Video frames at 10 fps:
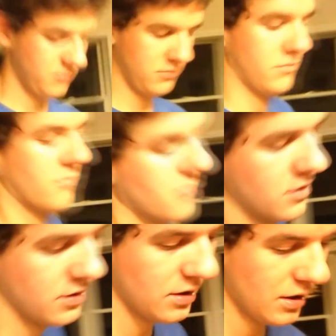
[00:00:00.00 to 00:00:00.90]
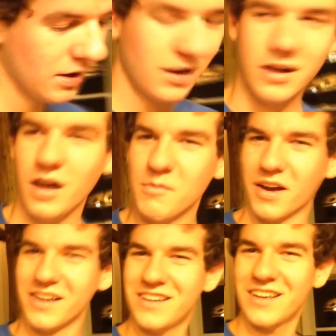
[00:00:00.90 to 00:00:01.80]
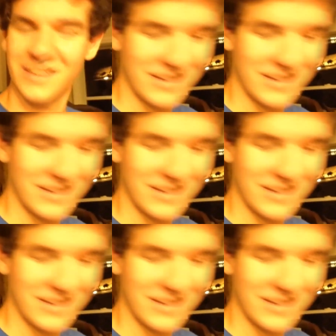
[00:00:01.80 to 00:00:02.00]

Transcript: you don't want to come? I might.